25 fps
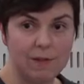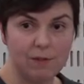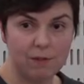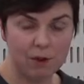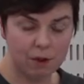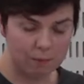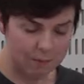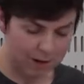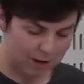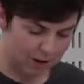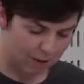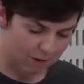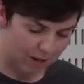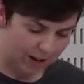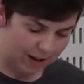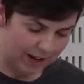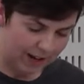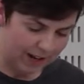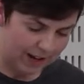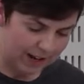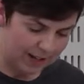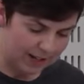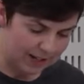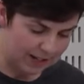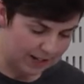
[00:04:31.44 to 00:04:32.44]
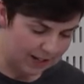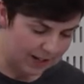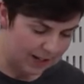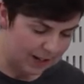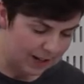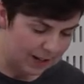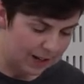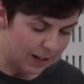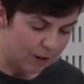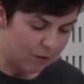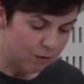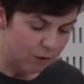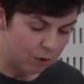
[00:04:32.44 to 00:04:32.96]
environmental regulator,
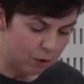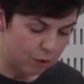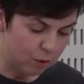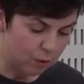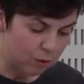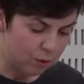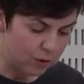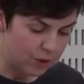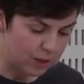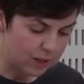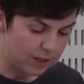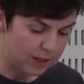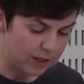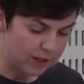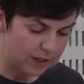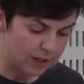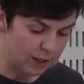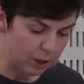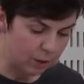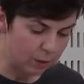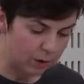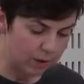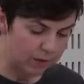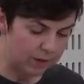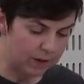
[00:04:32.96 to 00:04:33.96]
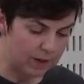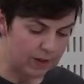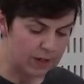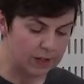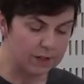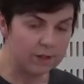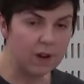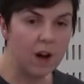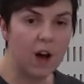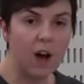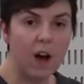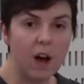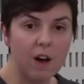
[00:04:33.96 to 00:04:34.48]
recorded the equivalent
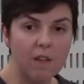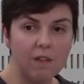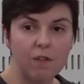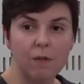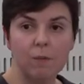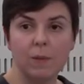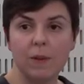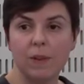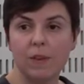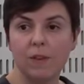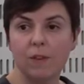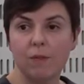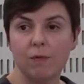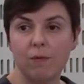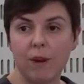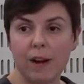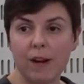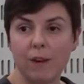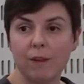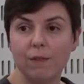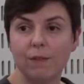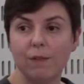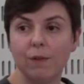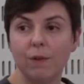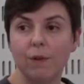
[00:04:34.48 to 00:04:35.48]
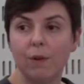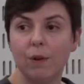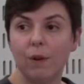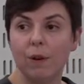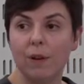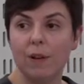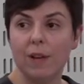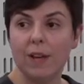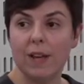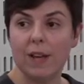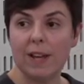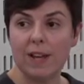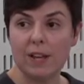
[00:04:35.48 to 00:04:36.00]
of half a month's rainfall
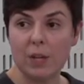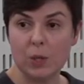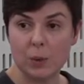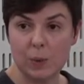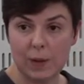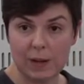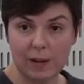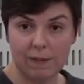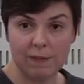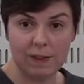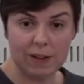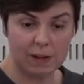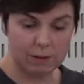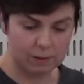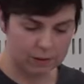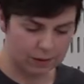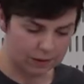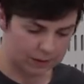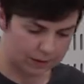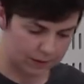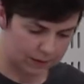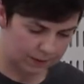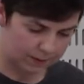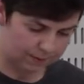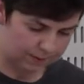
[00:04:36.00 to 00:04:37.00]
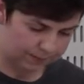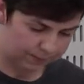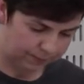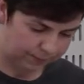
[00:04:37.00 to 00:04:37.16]
in 12 hours.